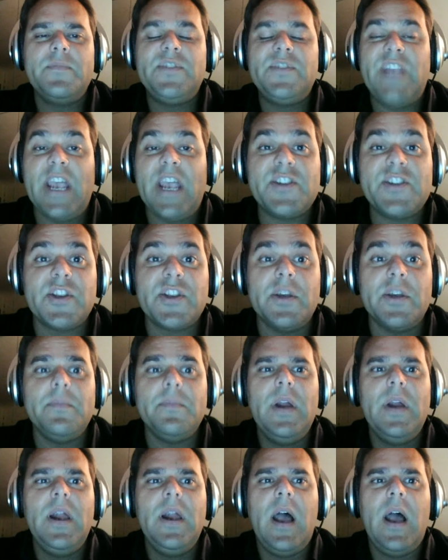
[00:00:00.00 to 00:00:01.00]
Test
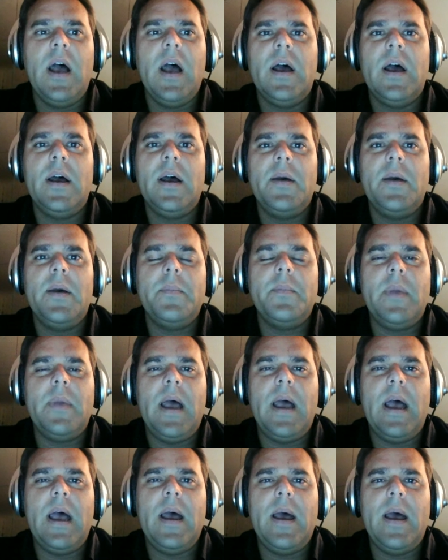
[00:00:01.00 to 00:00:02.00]
them.
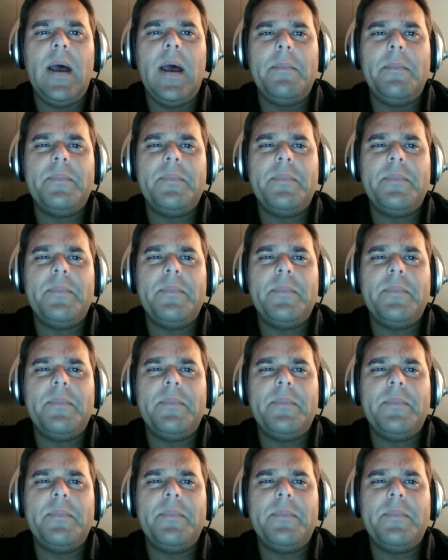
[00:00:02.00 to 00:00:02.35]
Get